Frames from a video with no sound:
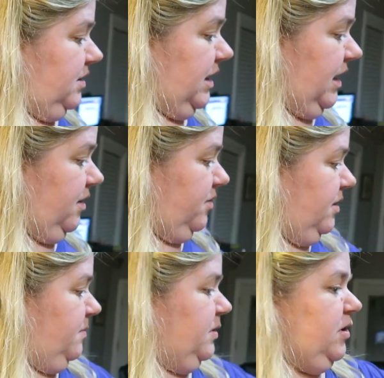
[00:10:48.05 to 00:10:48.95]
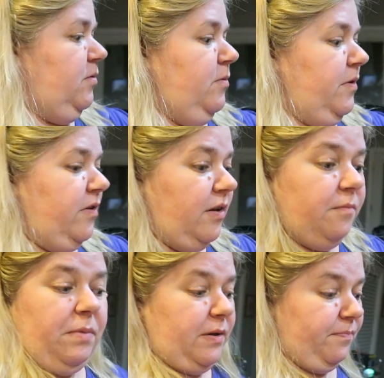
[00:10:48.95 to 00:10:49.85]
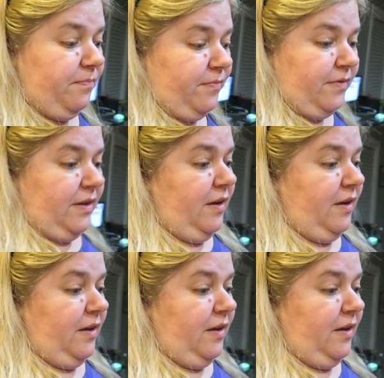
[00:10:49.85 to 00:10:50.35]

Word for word: And I don't know how much other one was, but